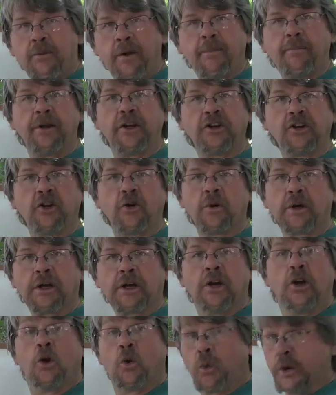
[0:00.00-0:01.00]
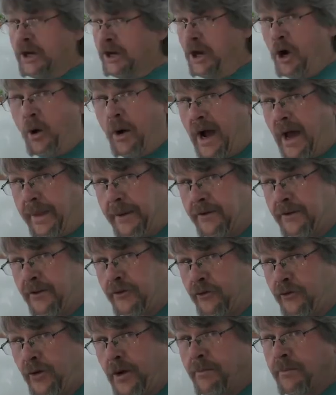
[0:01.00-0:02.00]
we've been doing. We know how to
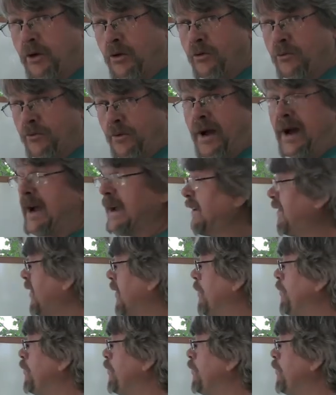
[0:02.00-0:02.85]
distribute, right?